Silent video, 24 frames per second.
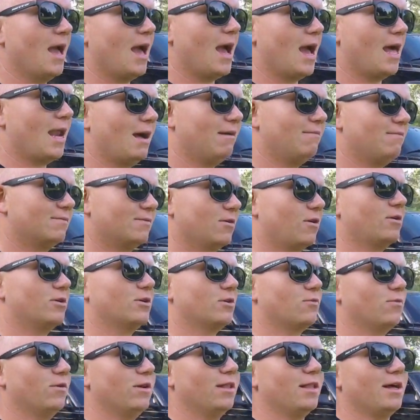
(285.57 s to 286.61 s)
And I've started
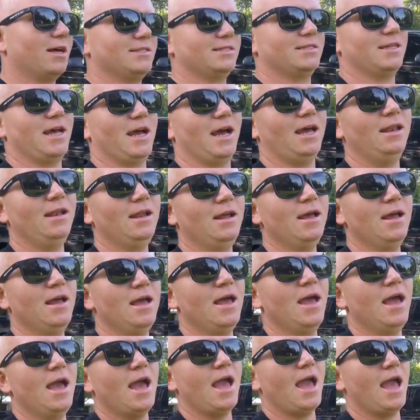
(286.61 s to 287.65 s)
to realize that,
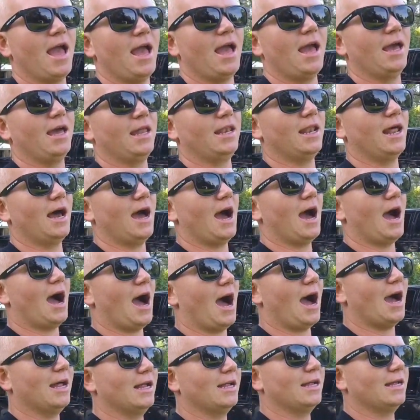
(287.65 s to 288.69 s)
and
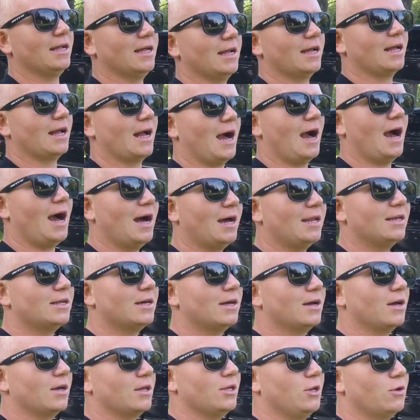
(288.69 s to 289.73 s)
I kind
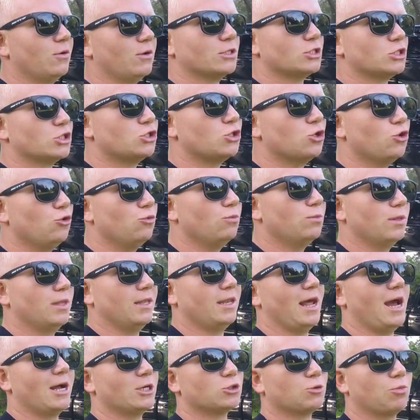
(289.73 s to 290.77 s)
of, you know, assumed the
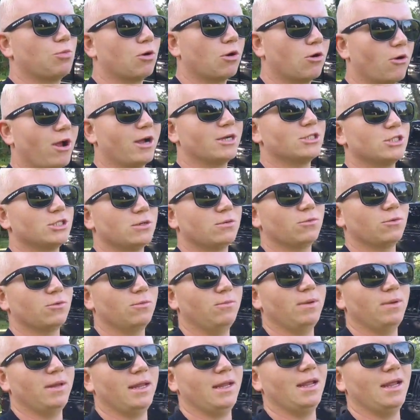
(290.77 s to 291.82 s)
natural progression
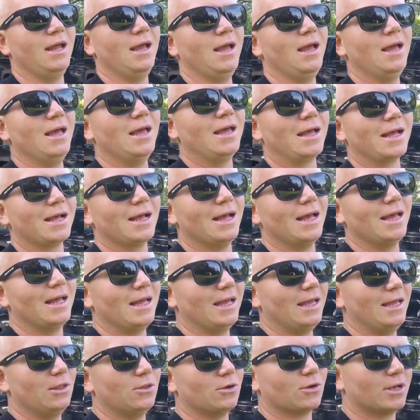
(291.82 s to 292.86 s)
would be
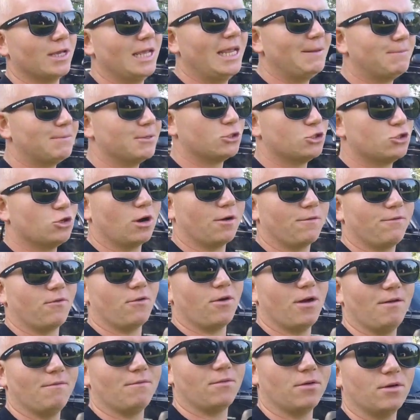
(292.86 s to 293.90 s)
either keep the truck
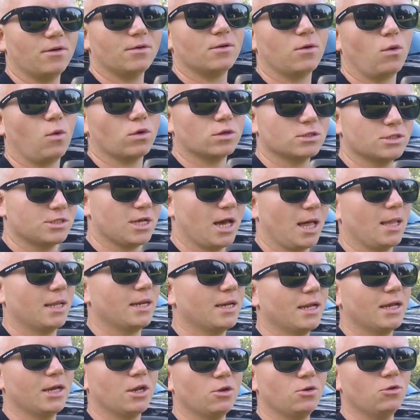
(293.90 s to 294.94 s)
forever or sell it
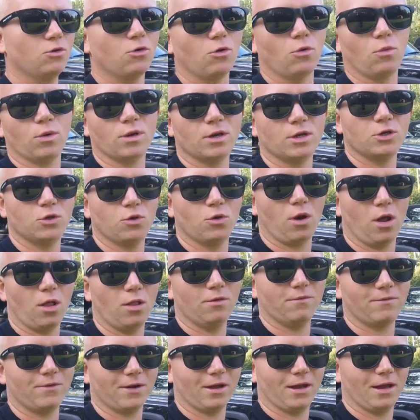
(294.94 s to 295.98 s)
and get a newer one and do it all
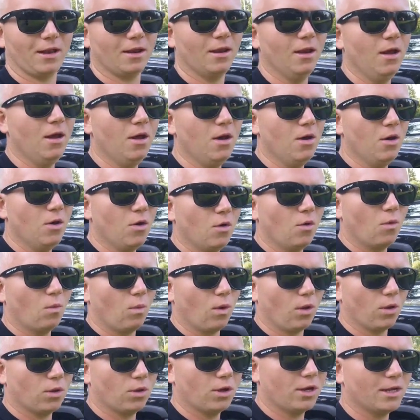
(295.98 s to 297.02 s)
over again.
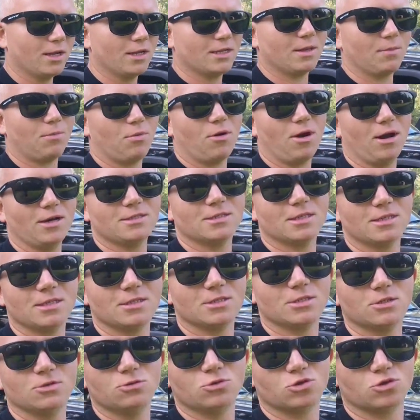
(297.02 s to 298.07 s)
Well, looking at the price of
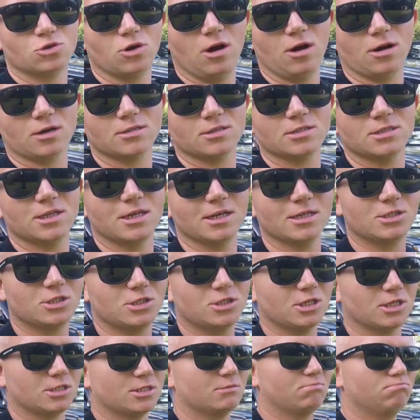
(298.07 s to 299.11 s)
these new trucks, it's
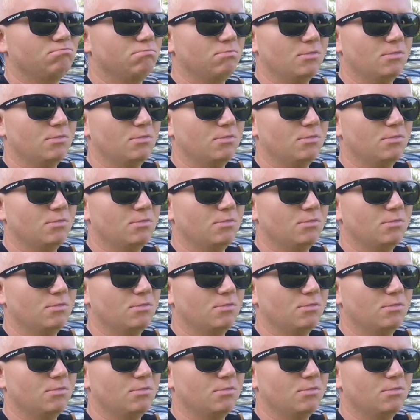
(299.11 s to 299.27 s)
just